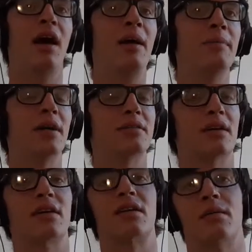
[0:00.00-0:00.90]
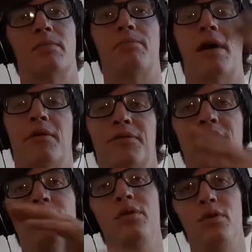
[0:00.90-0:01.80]
I'm not talking about the
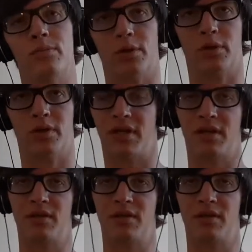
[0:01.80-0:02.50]
new Broly.